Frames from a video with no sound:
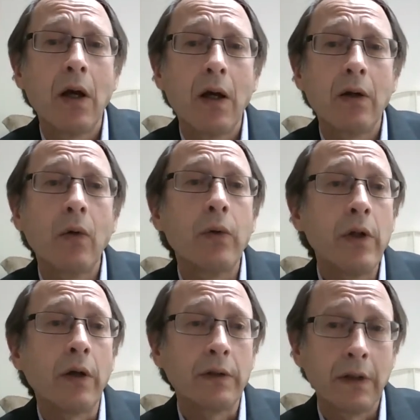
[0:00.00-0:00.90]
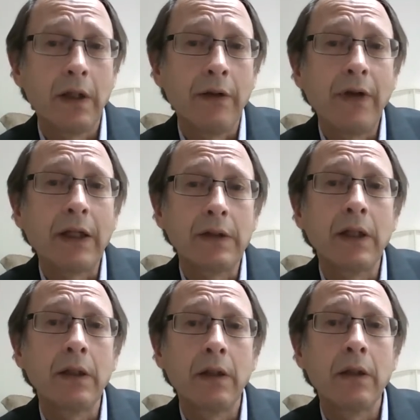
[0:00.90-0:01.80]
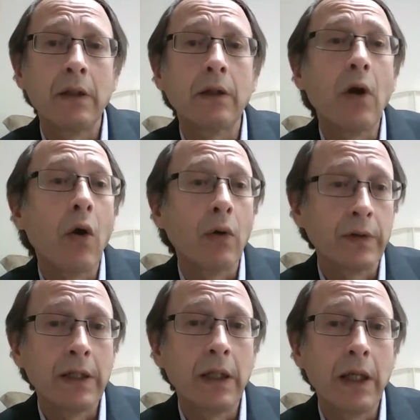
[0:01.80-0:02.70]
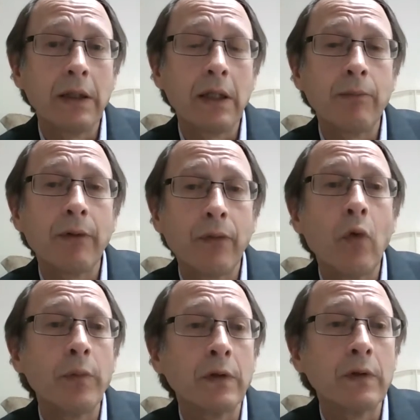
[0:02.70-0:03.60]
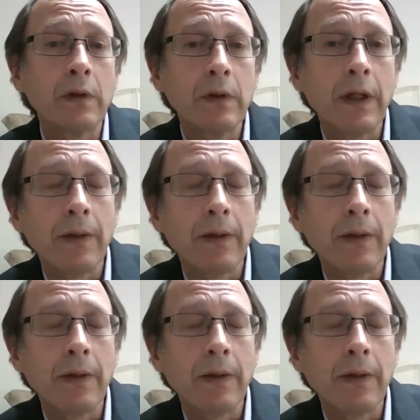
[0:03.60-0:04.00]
or not, affecting the goals and performance. Yeah.